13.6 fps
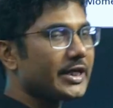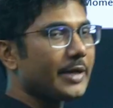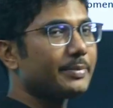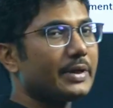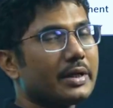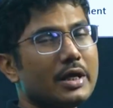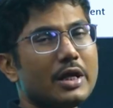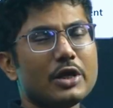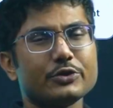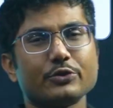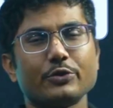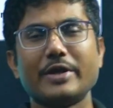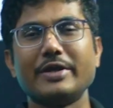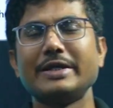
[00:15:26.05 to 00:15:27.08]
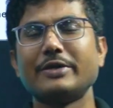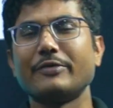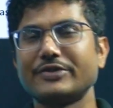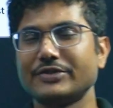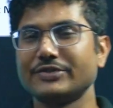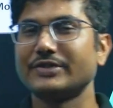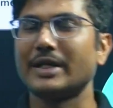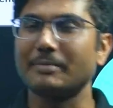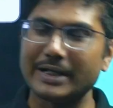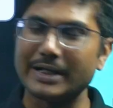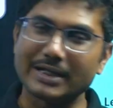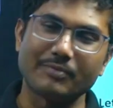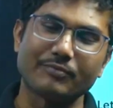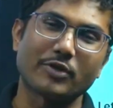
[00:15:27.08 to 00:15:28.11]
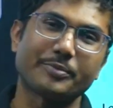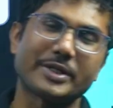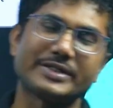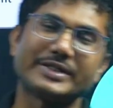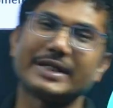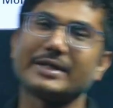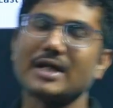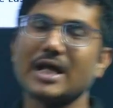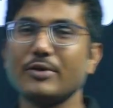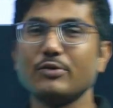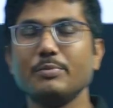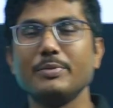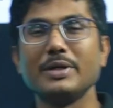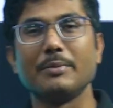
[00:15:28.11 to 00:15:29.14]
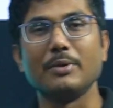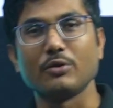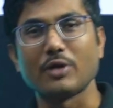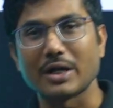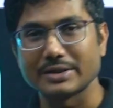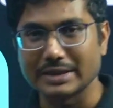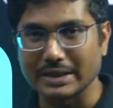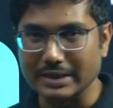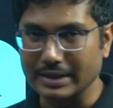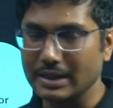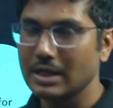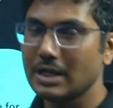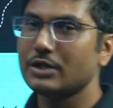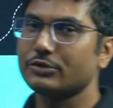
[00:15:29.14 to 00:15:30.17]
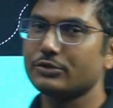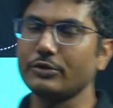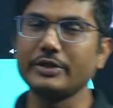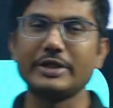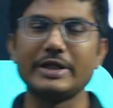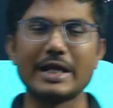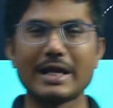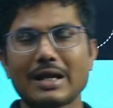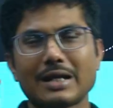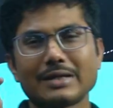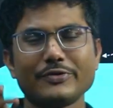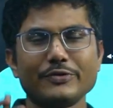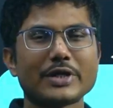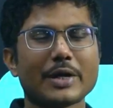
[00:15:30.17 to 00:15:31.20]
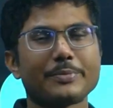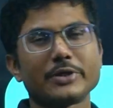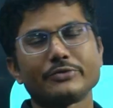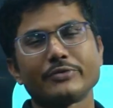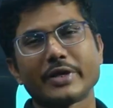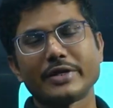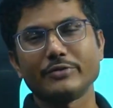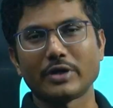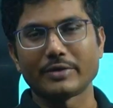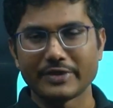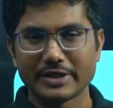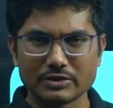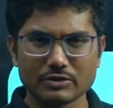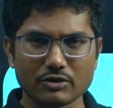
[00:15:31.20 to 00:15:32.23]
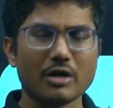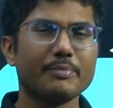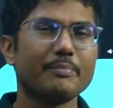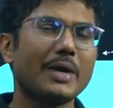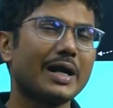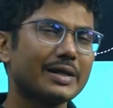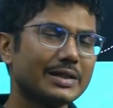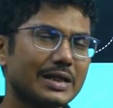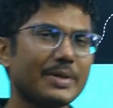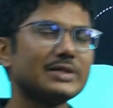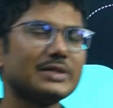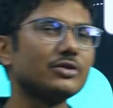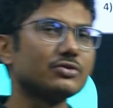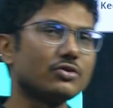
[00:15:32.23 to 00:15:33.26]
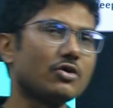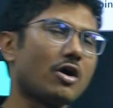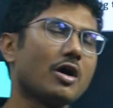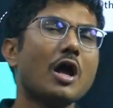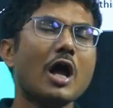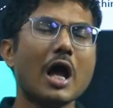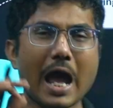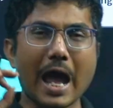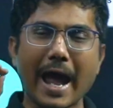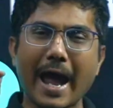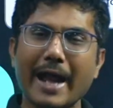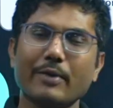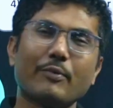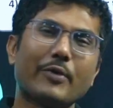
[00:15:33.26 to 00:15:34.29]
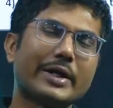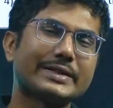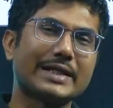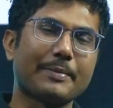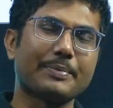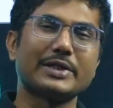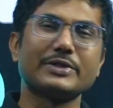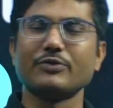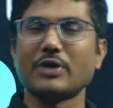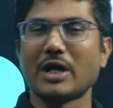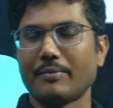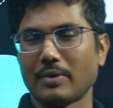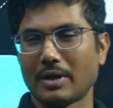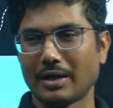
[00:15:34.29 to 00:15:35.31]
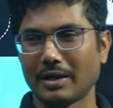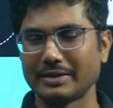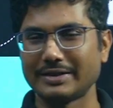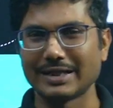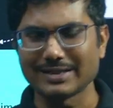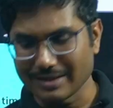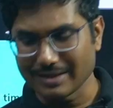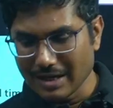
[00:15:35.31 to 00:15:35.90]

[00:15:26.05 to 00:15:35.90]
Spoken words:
chapter. So any questions that might come from the chapter, I will be able to answer it. So there are few chapters where you are very strong. Mark them as your strong. And what chapters you have just